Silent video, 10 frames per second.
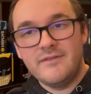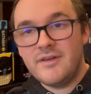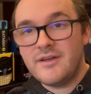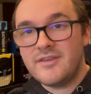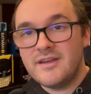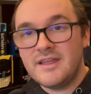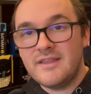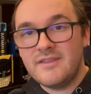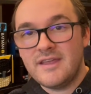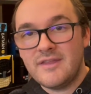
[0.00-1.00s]
very
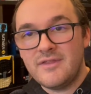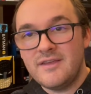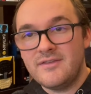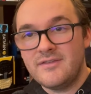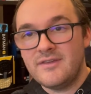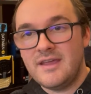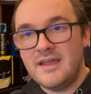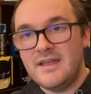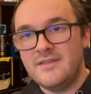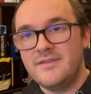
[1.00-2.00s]
excited to get this,
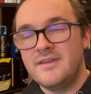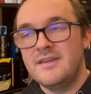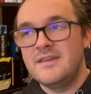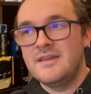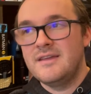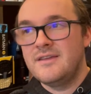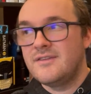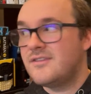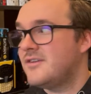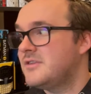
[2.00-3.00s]
and
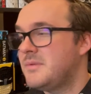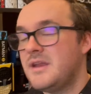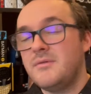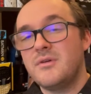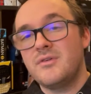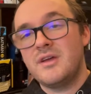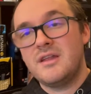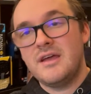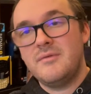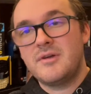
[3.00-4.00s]
still debating whether or
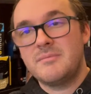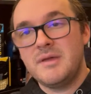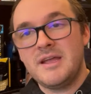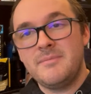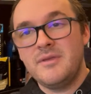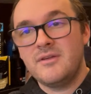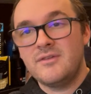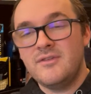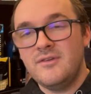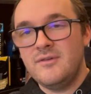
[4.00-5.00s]
not I want to pick up the other
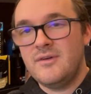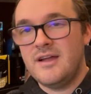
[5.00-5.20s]
two.